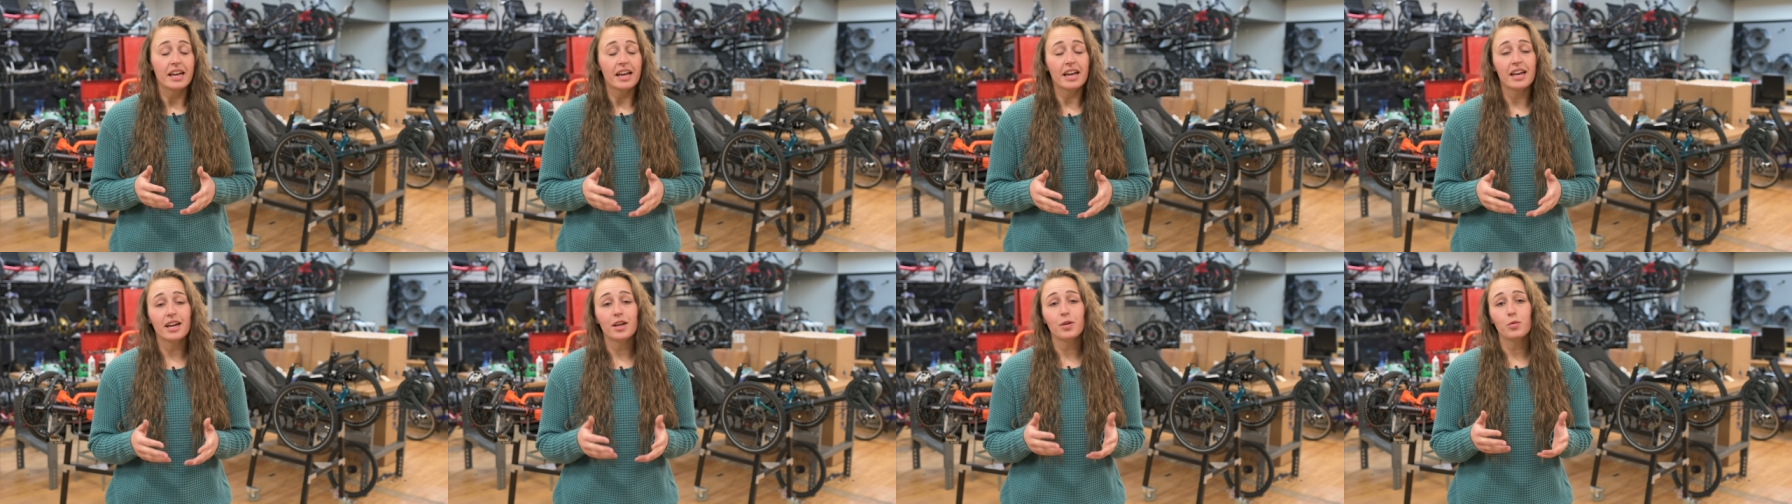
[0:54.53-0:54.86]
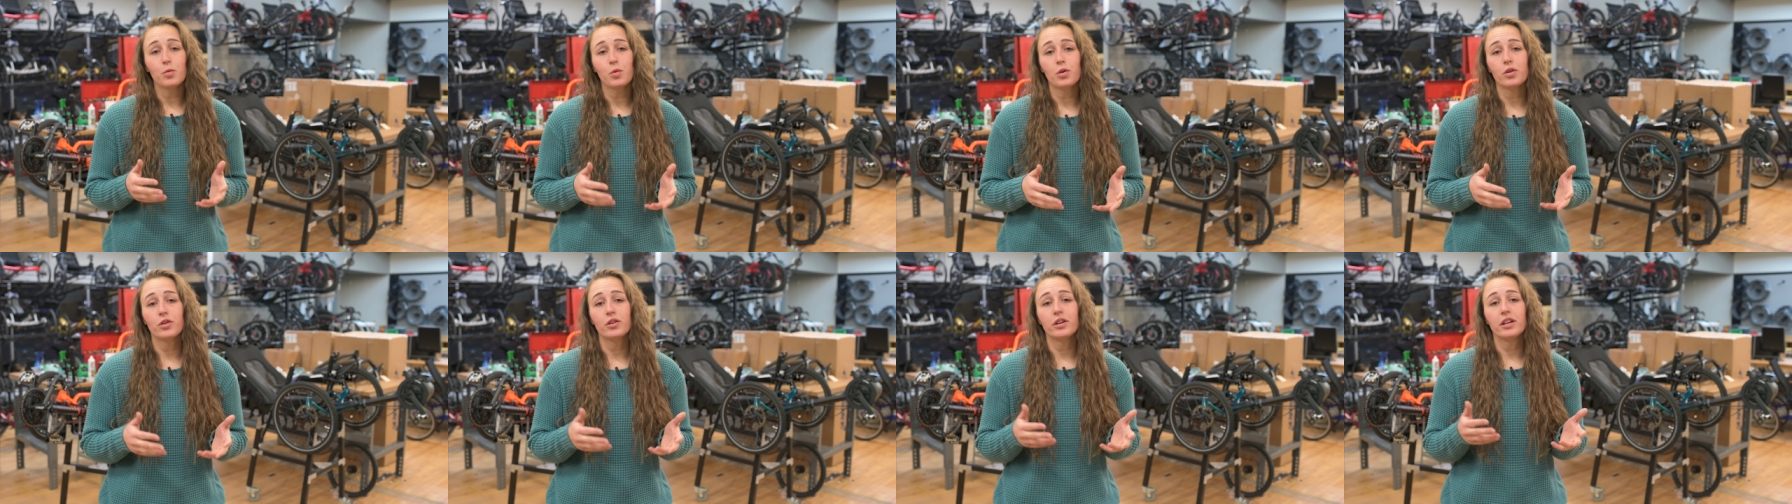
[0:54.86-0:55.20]

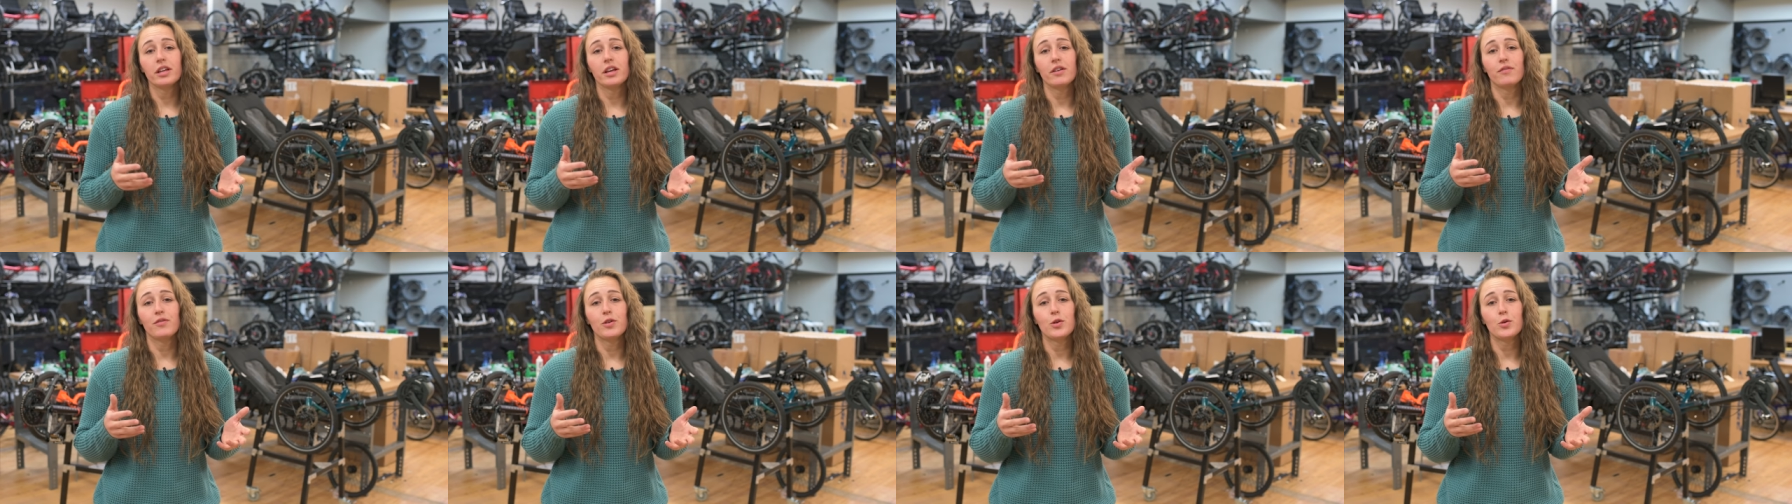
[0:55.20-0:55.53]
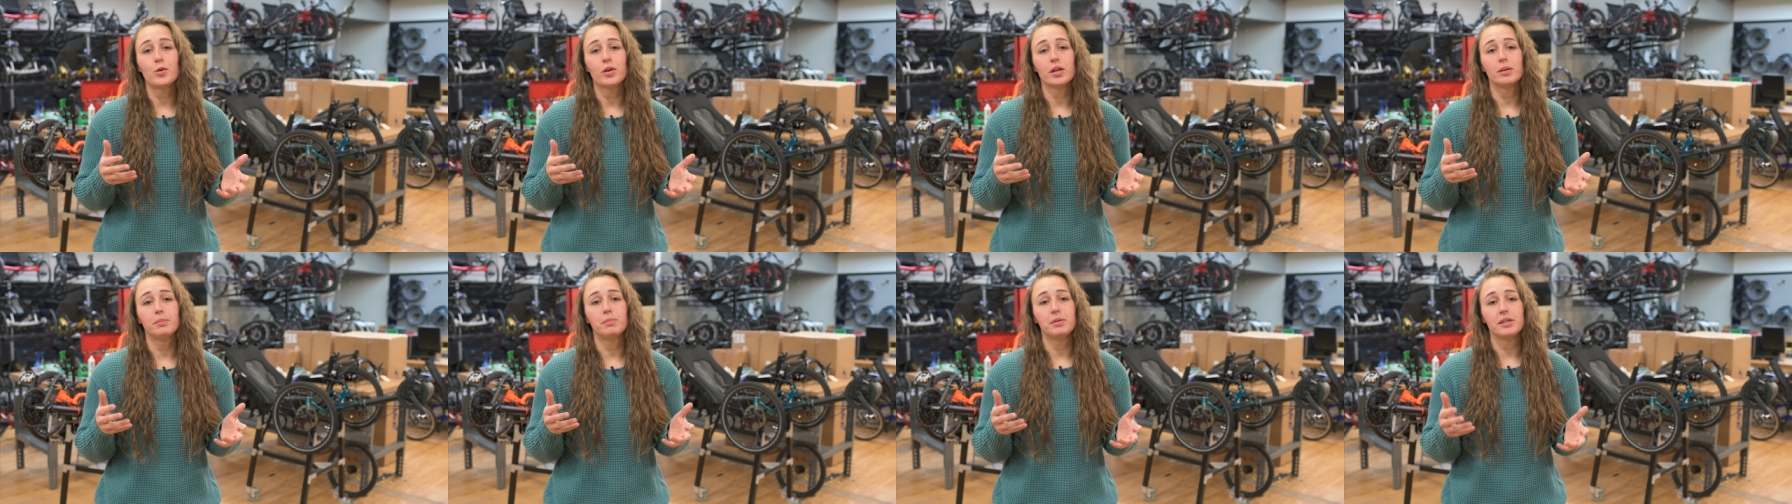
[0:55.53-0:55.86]
and wondering if
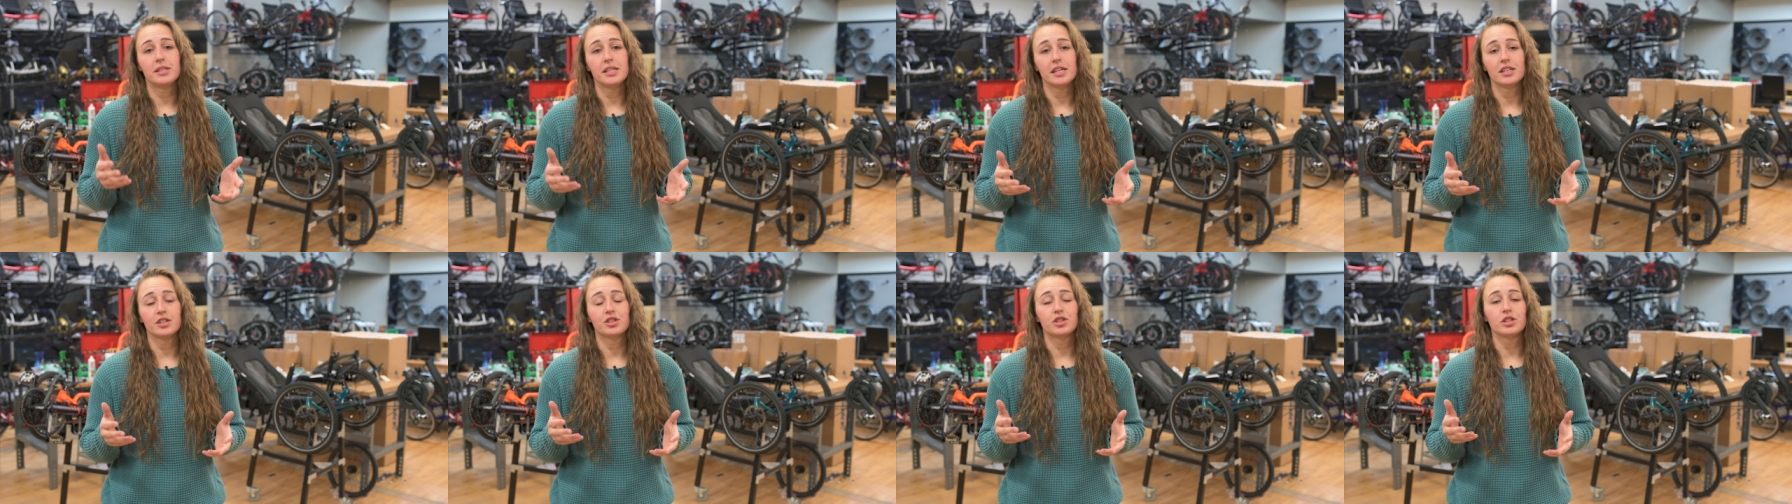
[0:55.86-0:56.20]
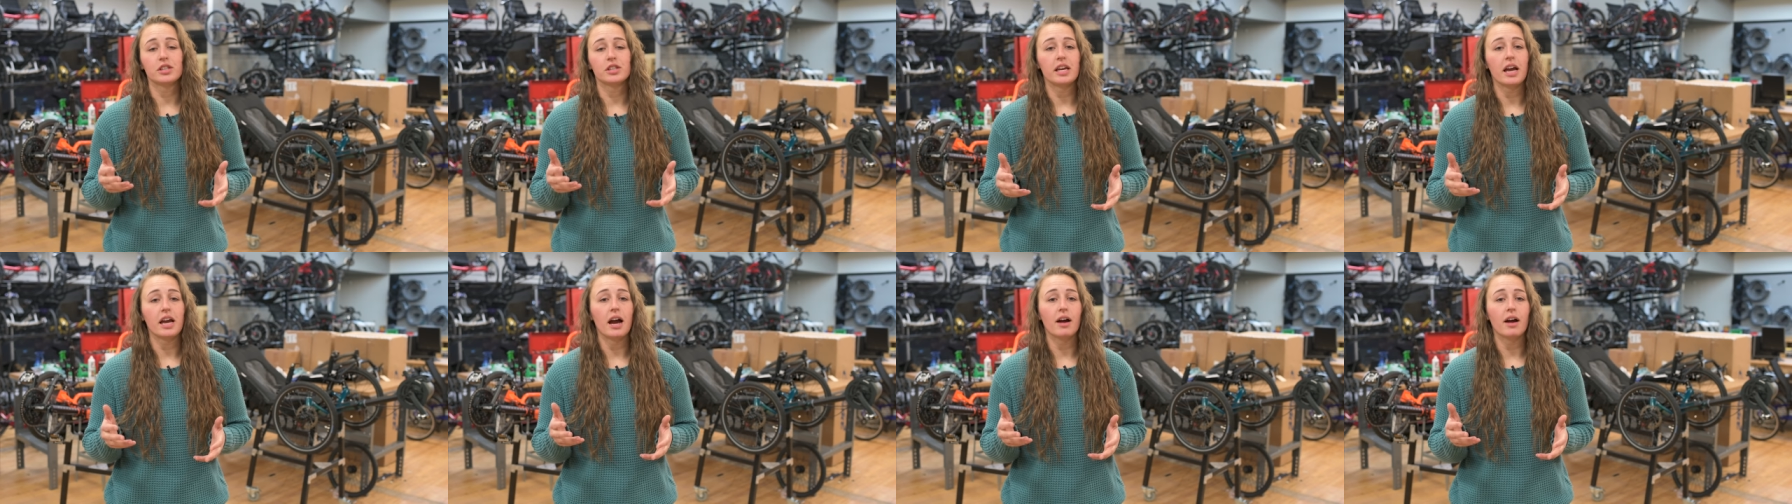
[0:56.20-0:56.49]
you could potentially